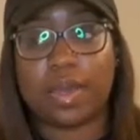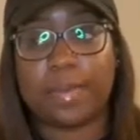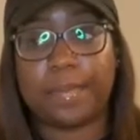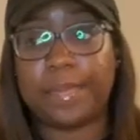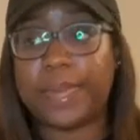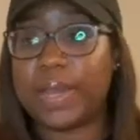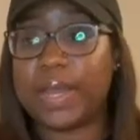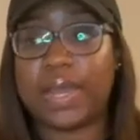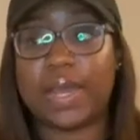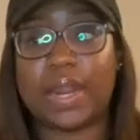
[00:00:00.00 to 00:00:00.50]

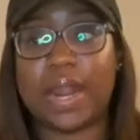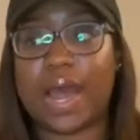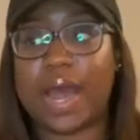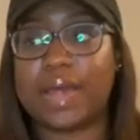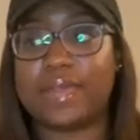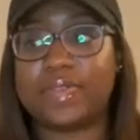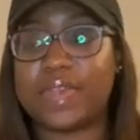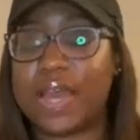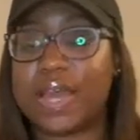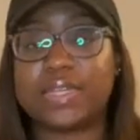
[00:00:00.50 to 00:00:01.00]
but
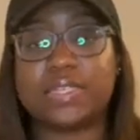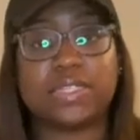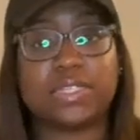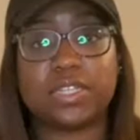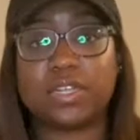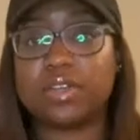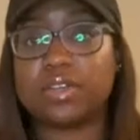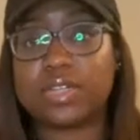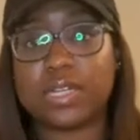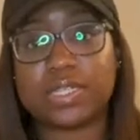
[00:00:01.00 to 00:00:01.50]
that
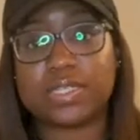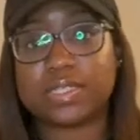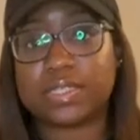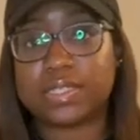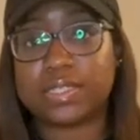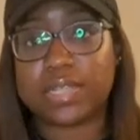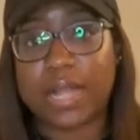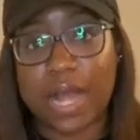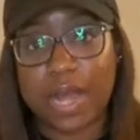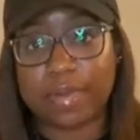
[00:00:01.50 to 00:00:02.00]
still doesn't
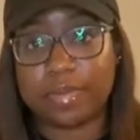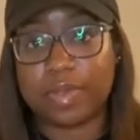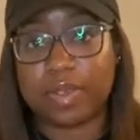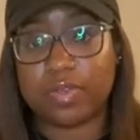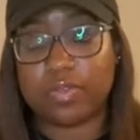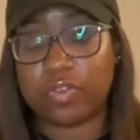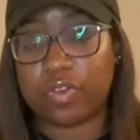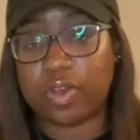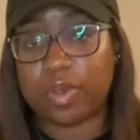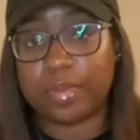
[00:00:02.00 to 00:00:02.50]
stop me
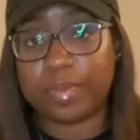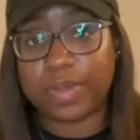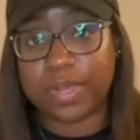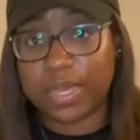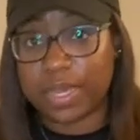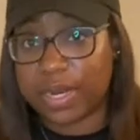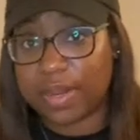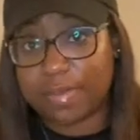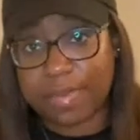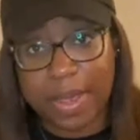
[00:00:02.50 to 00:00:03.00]
from
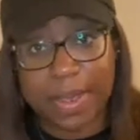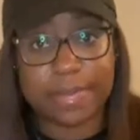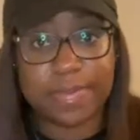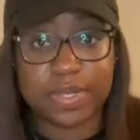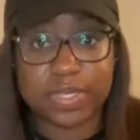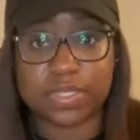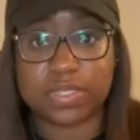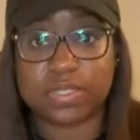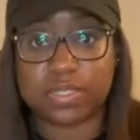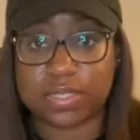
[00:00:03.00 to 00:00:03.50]
getting my
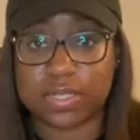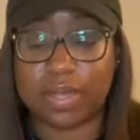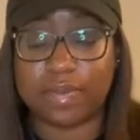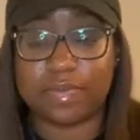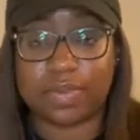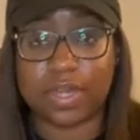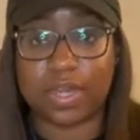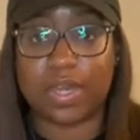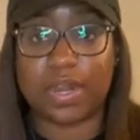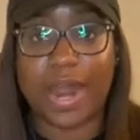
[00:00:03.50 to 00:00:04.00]
business stuff
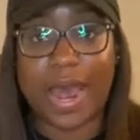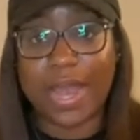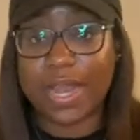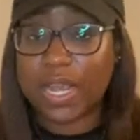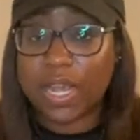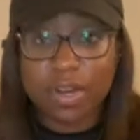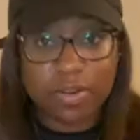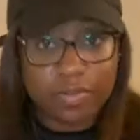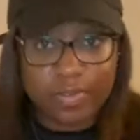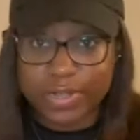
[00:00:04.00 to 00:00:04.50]
done. I
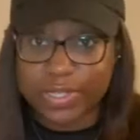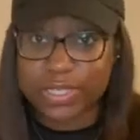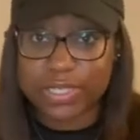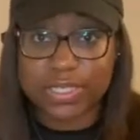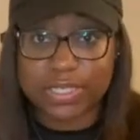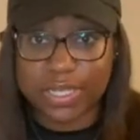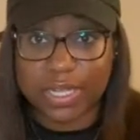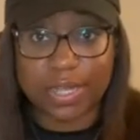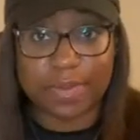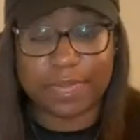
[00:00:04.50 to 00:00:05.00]
could have went to
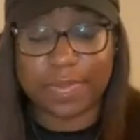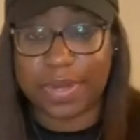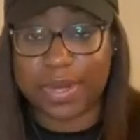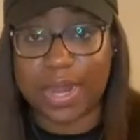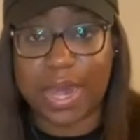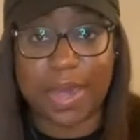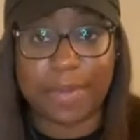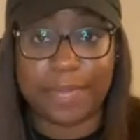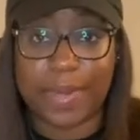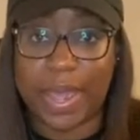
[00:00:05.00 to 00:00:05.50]
sleep and
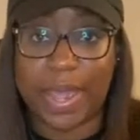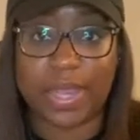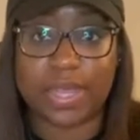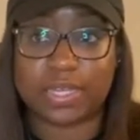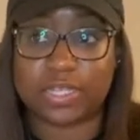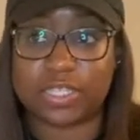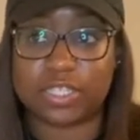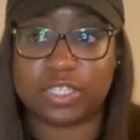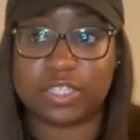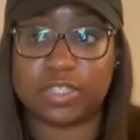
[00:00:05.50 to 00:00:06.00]
not
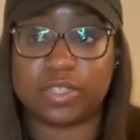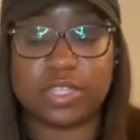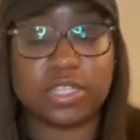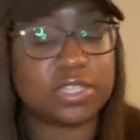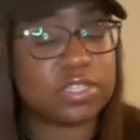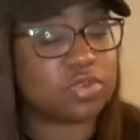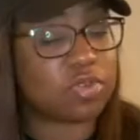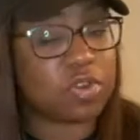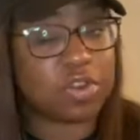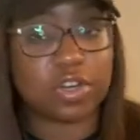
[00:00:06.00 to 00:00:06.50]
packaged
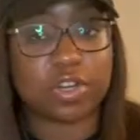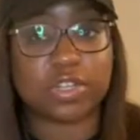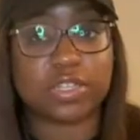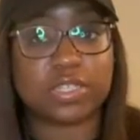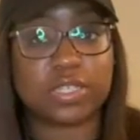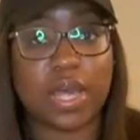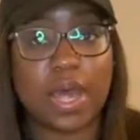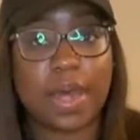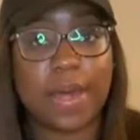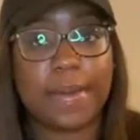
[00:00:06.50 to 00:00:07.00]
these orders,
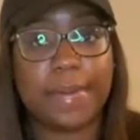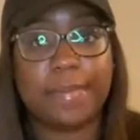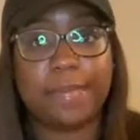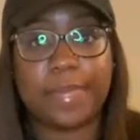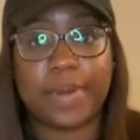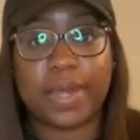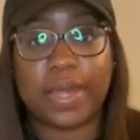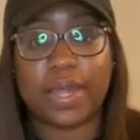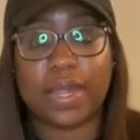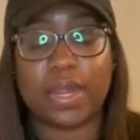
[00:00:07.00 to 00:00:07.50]

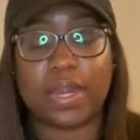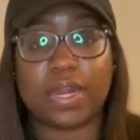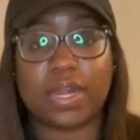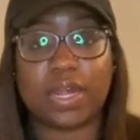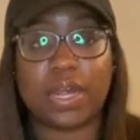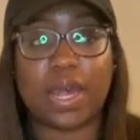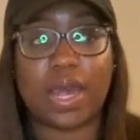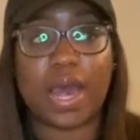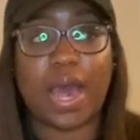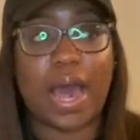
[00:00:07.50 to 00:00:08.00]
but
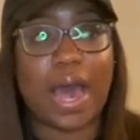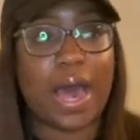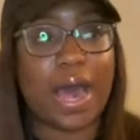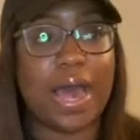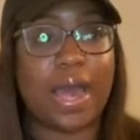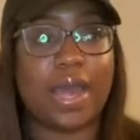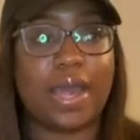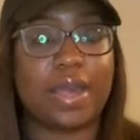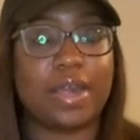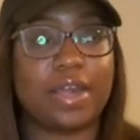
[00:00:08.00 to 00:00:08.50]

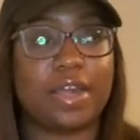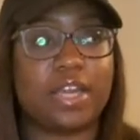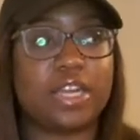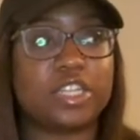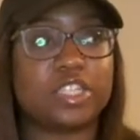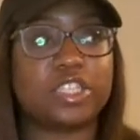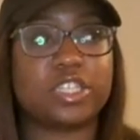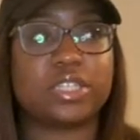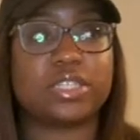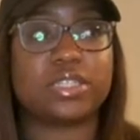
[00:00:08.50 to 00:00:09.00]
I
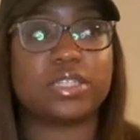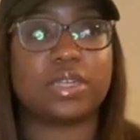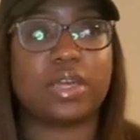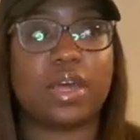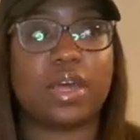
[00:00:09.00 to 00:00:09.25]
it's just